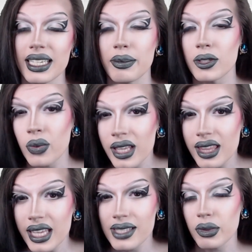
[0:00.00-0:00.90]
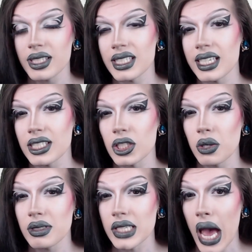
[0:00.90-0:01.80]
in between things once things slow
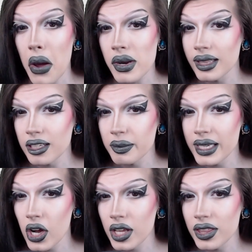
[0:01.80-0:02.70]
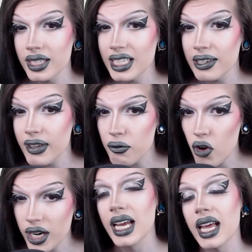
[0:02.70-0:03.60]
down a little bit on the TV
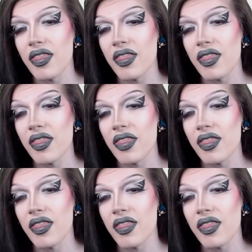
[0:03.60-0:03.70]
front,